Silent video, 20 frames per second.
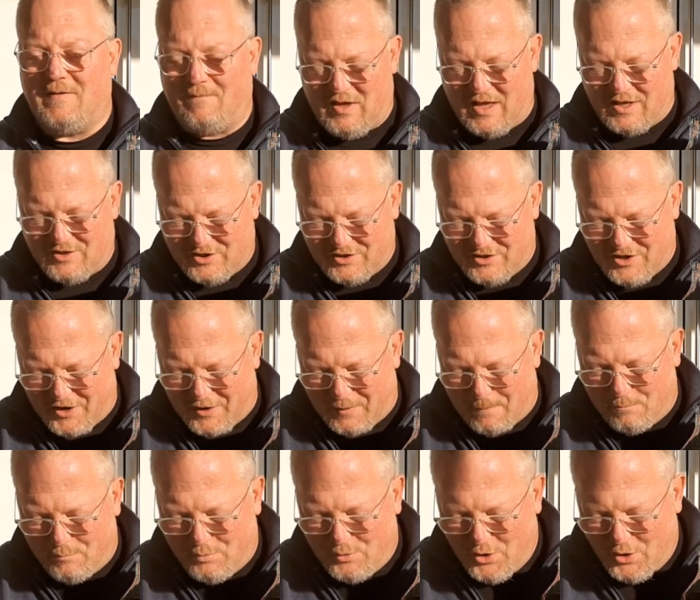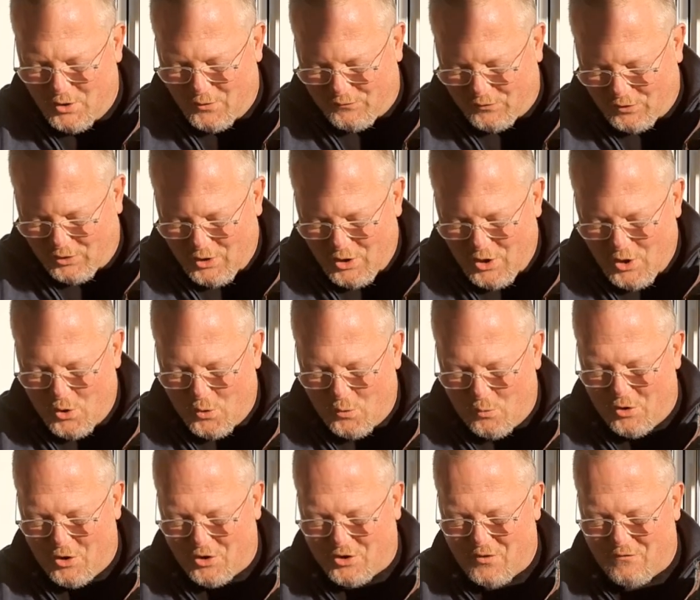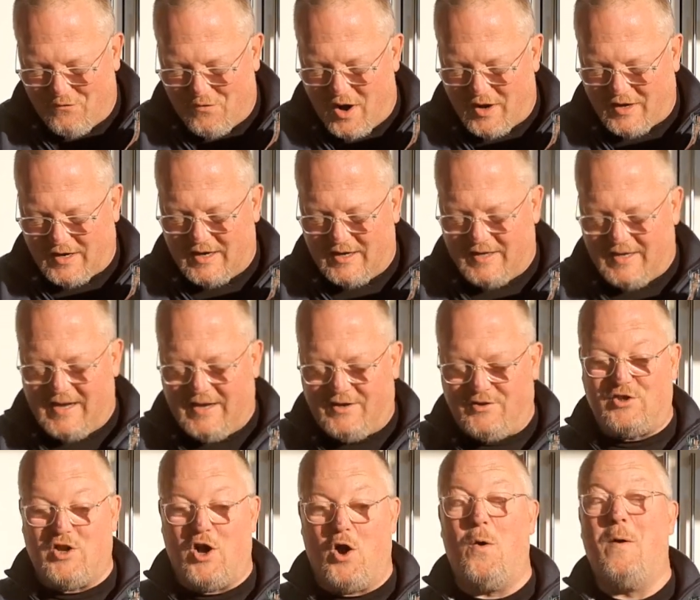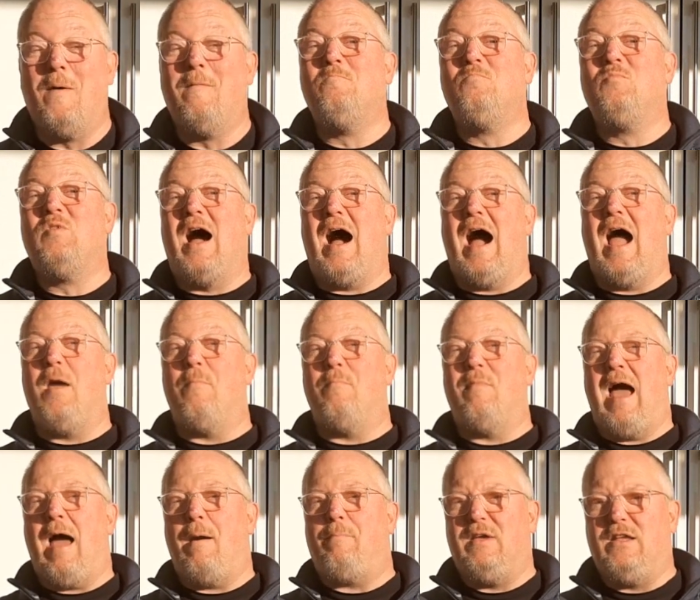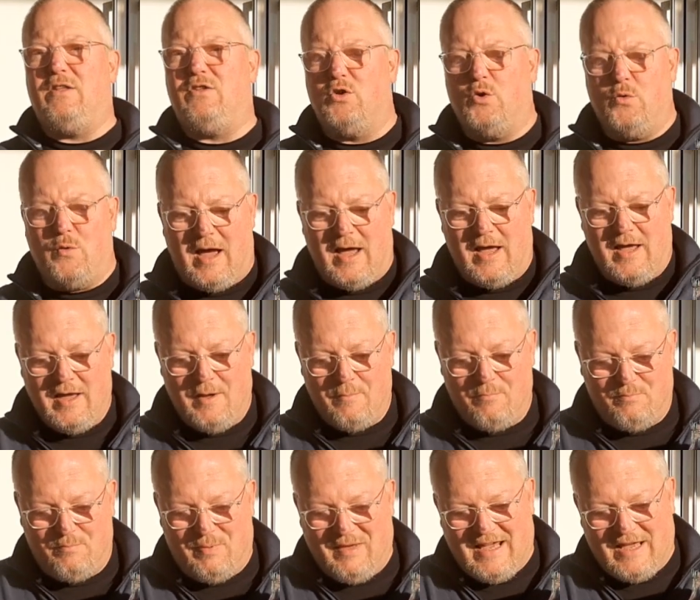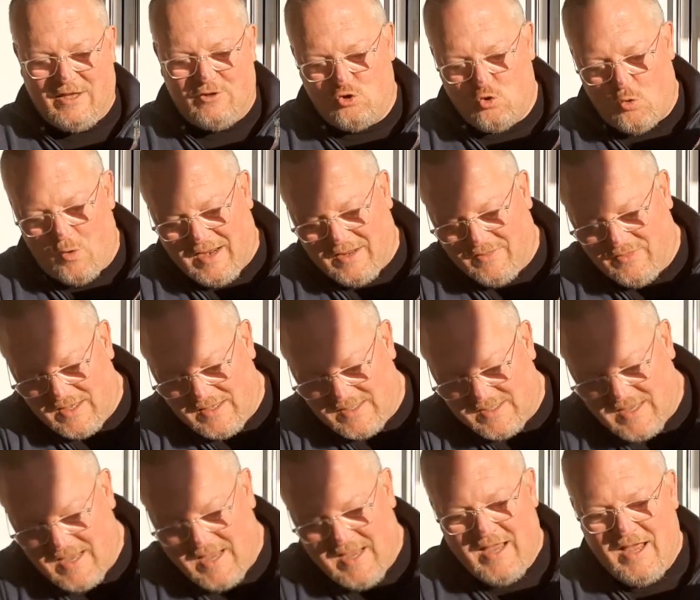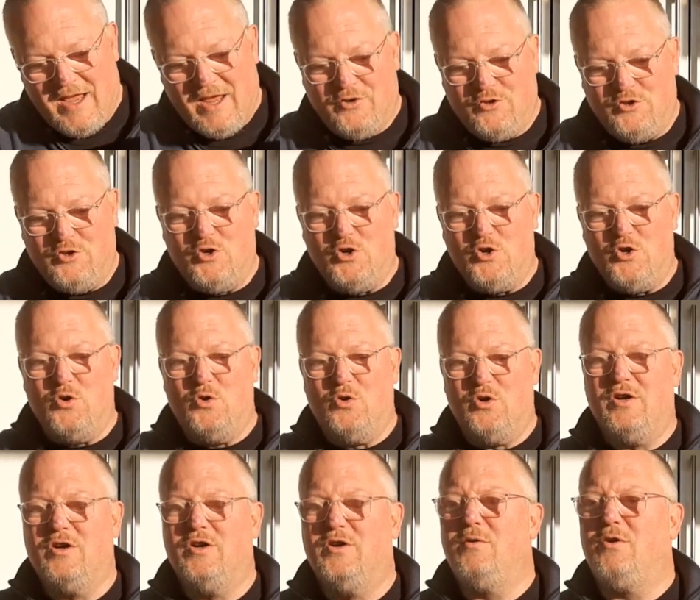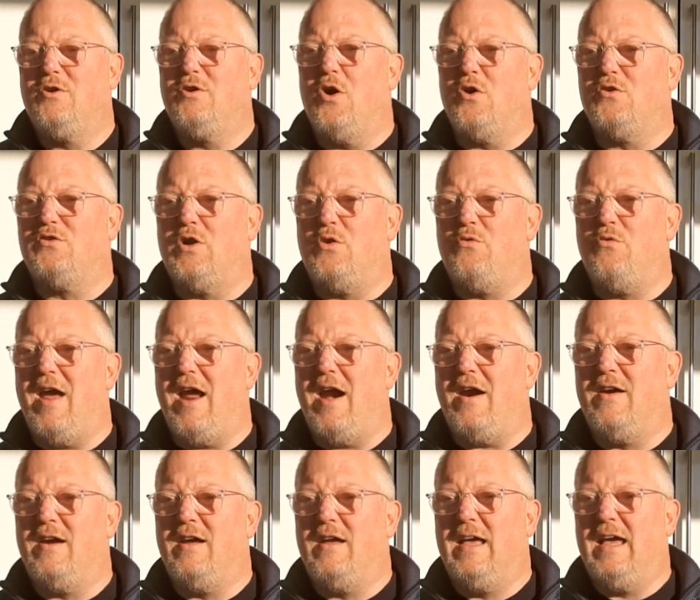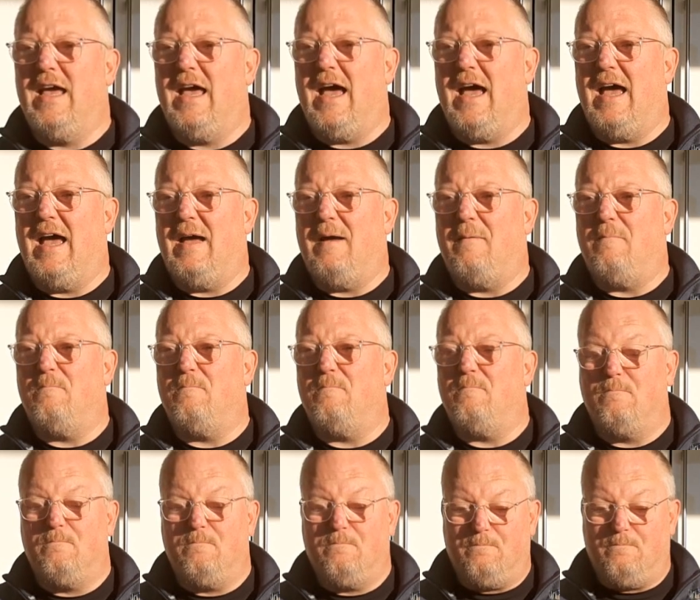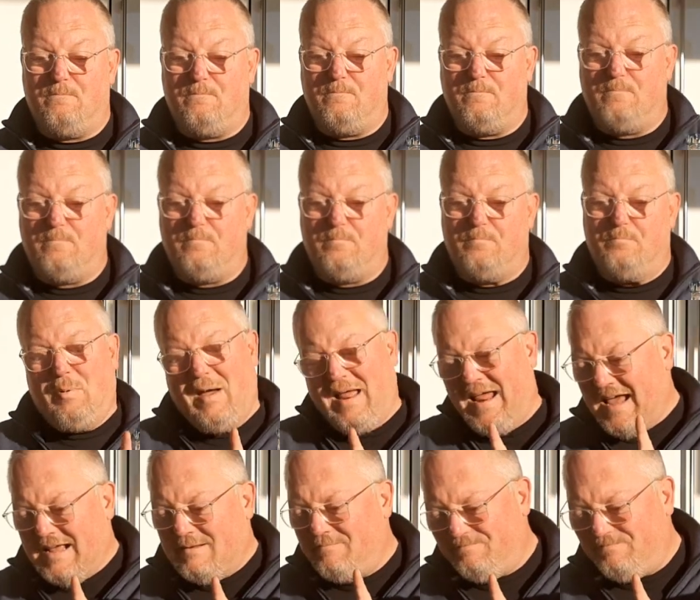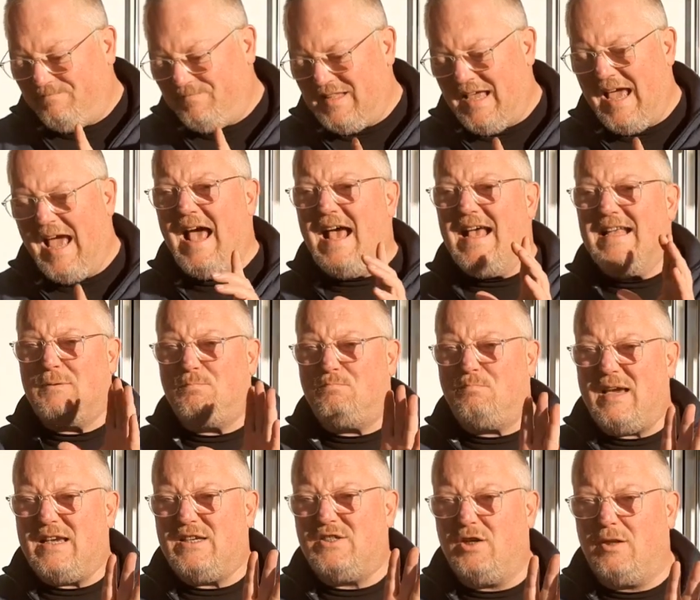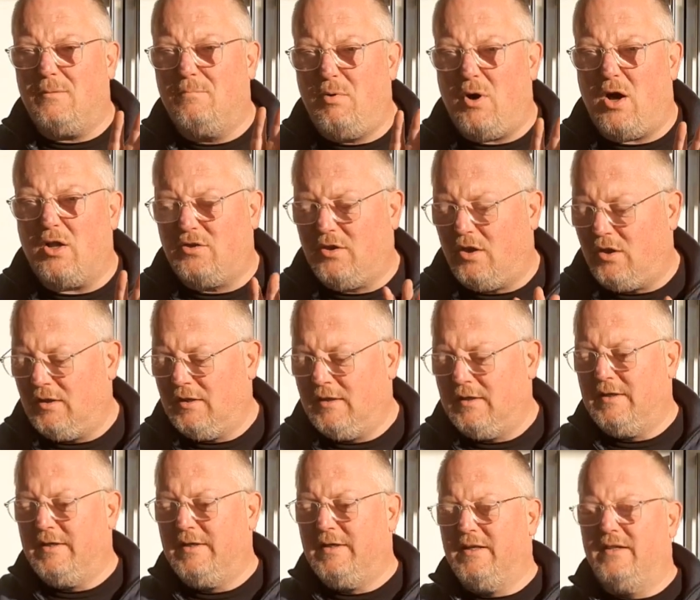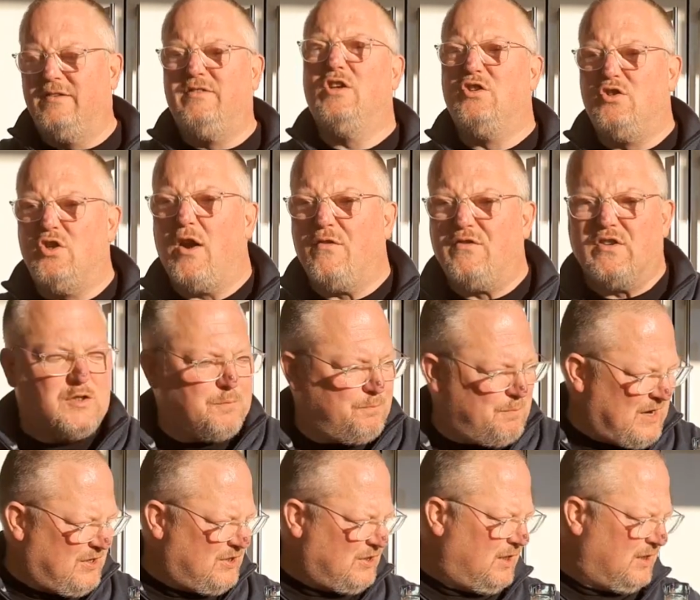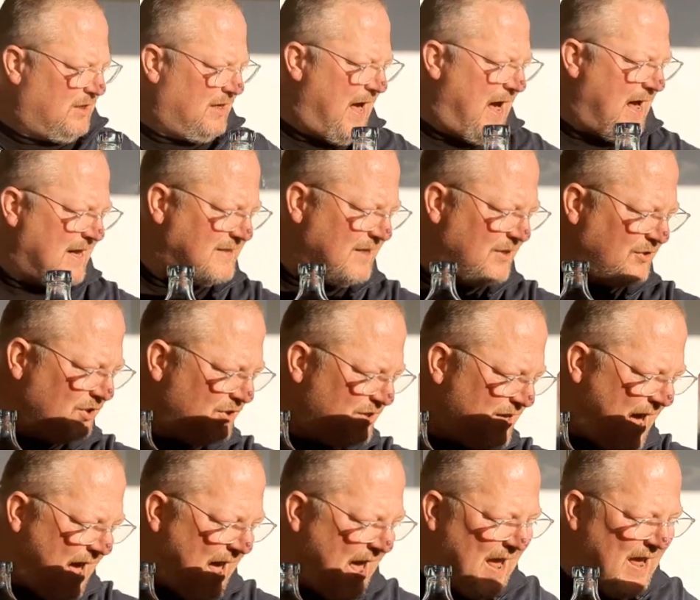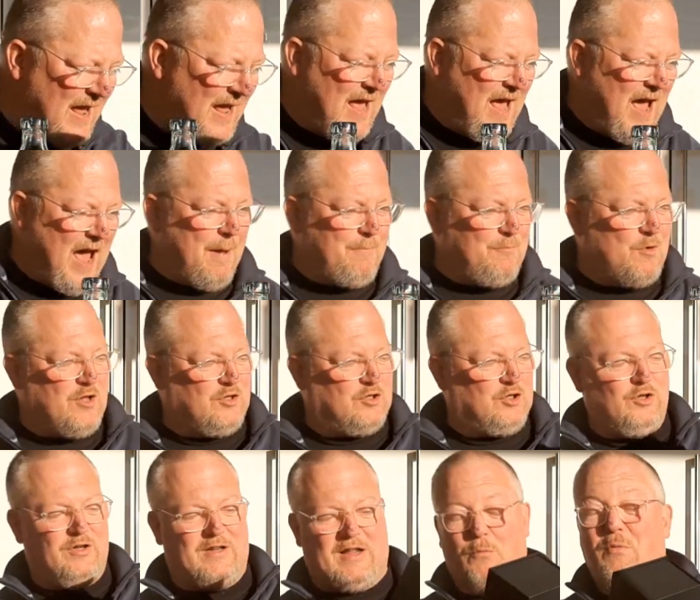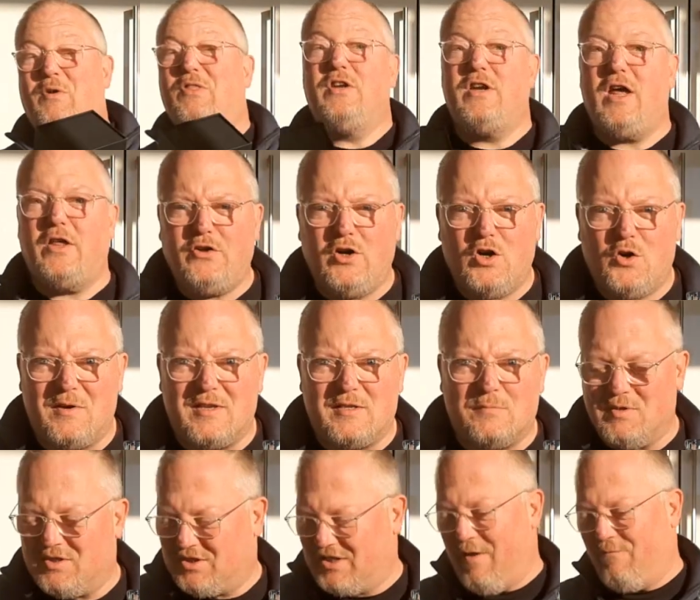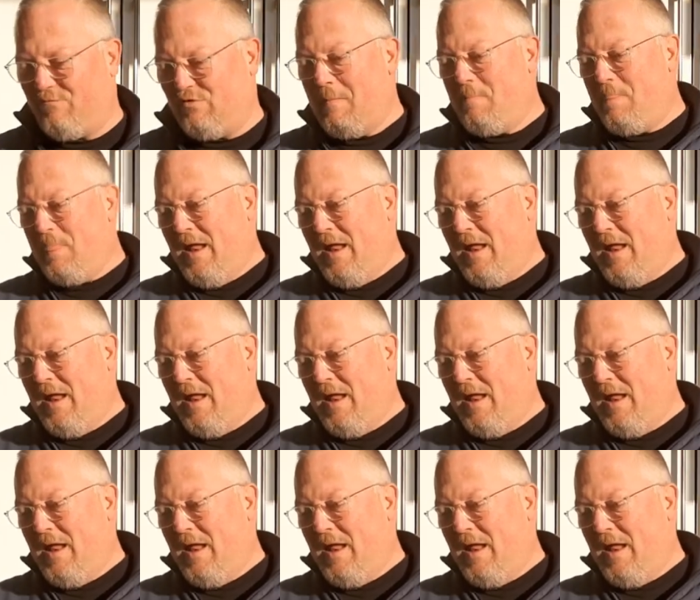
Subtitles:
It's another beautiful work of art indeed, so I am happy to be enjoying this new Ghost and Rare. But a special bottle deserves a special glass, and today I'm going to do that with another Christmas gift.